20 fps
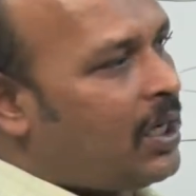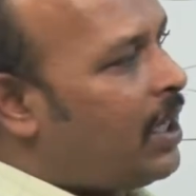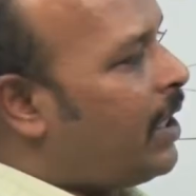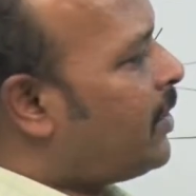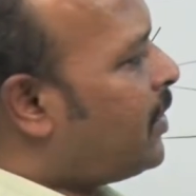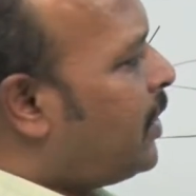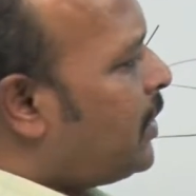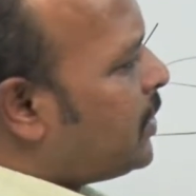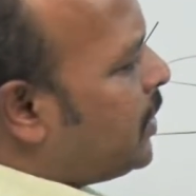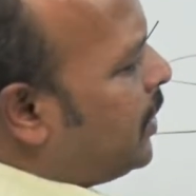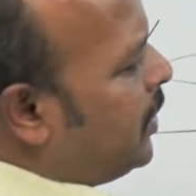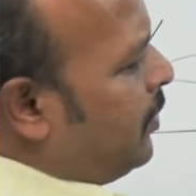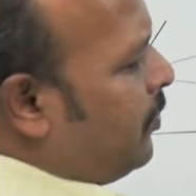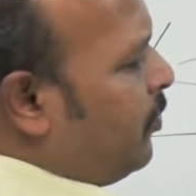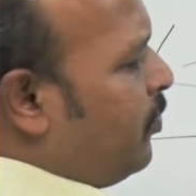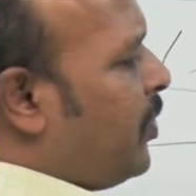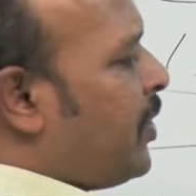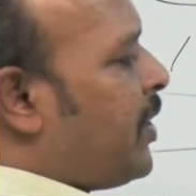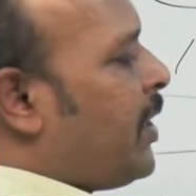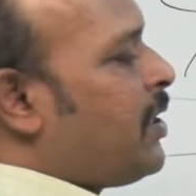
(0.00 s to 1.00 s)
Like this,
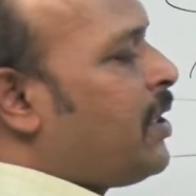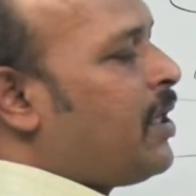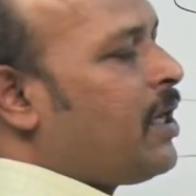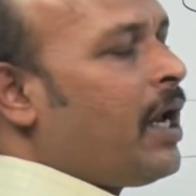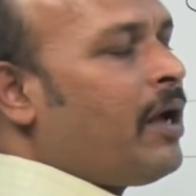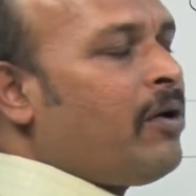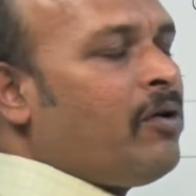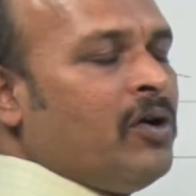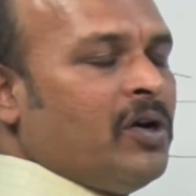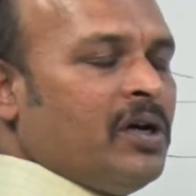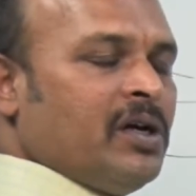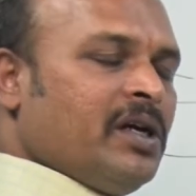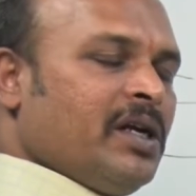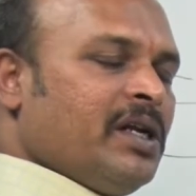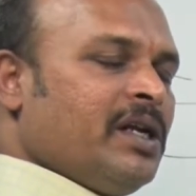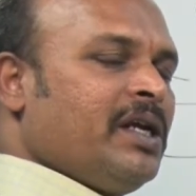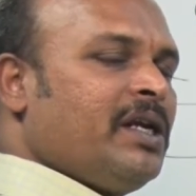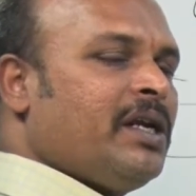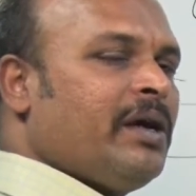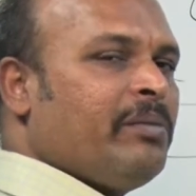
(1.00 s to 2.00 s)
we can derive
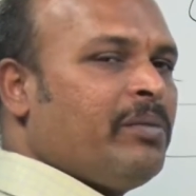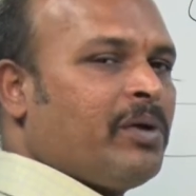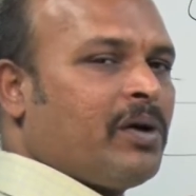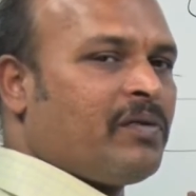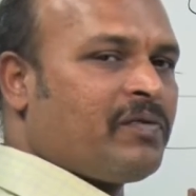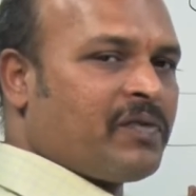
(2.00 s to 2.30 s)
any number